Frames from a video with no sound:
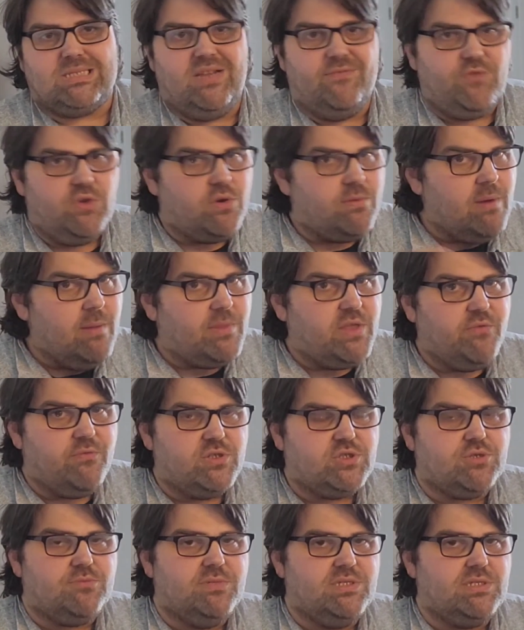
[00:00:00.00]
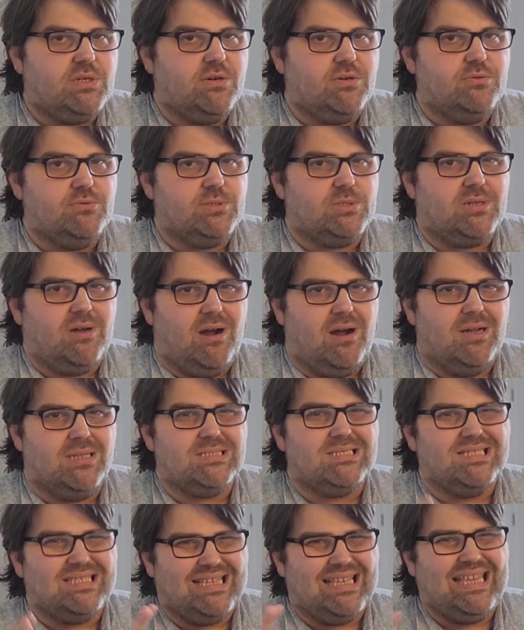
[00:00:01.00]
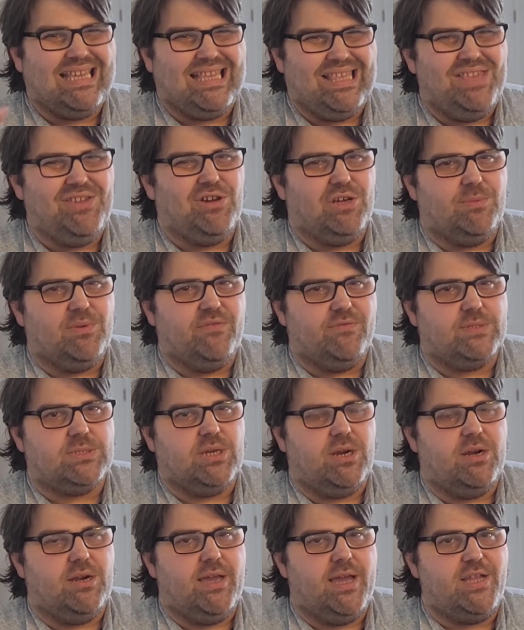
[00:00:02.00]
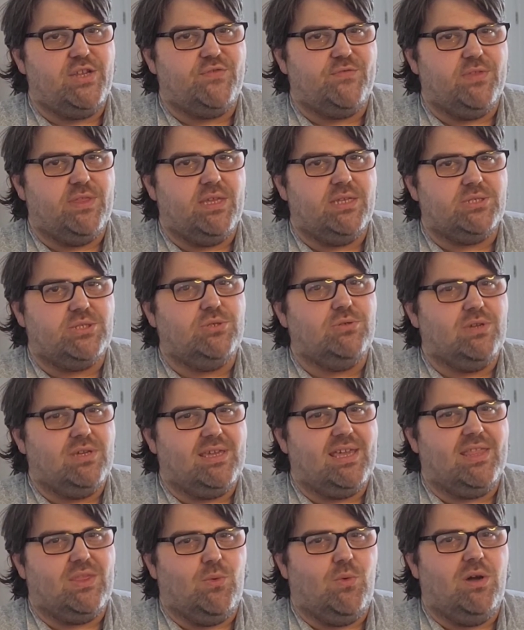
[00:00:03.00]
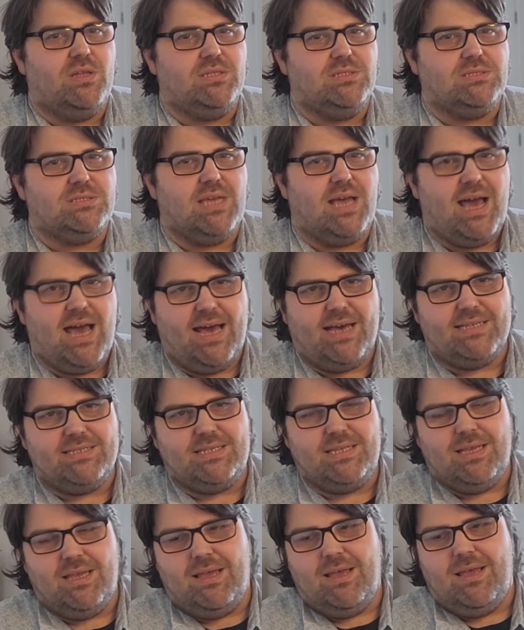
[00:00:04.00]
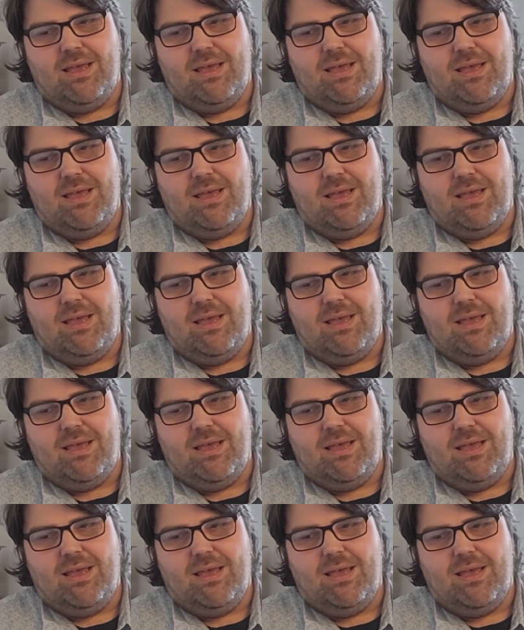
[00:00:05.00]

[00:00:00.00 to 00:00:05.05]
Now, if you can remember the original McDonald's cars, you got to be of a certain age for this. You could get the ones that had